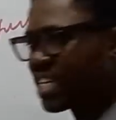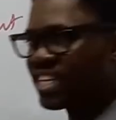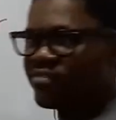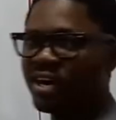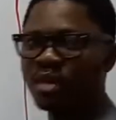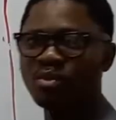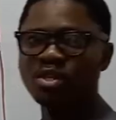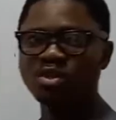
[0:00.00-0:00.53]

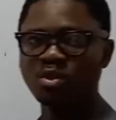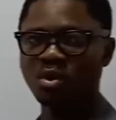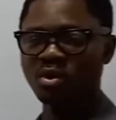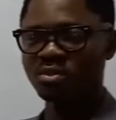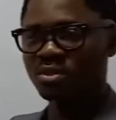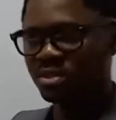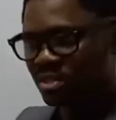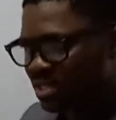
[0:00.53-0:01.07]
Valuation
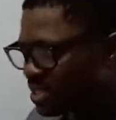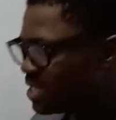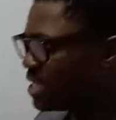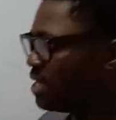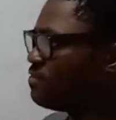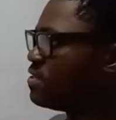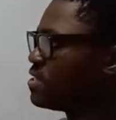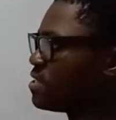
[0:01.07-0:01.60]

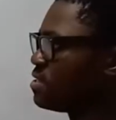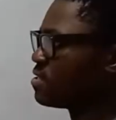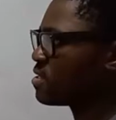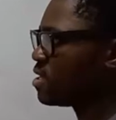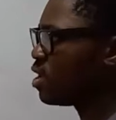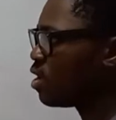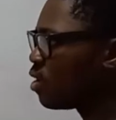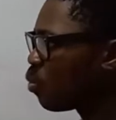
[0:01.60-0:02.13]

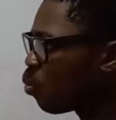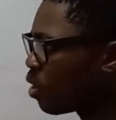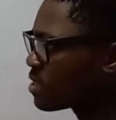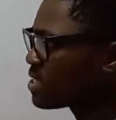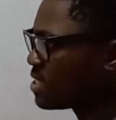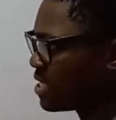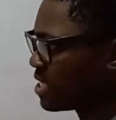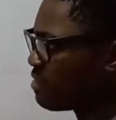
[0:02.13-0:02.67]
deficit. What
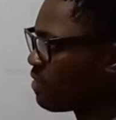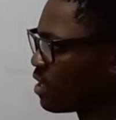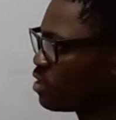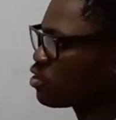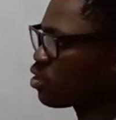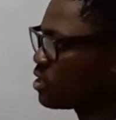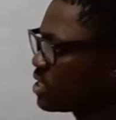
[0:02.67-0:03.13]
is the valuation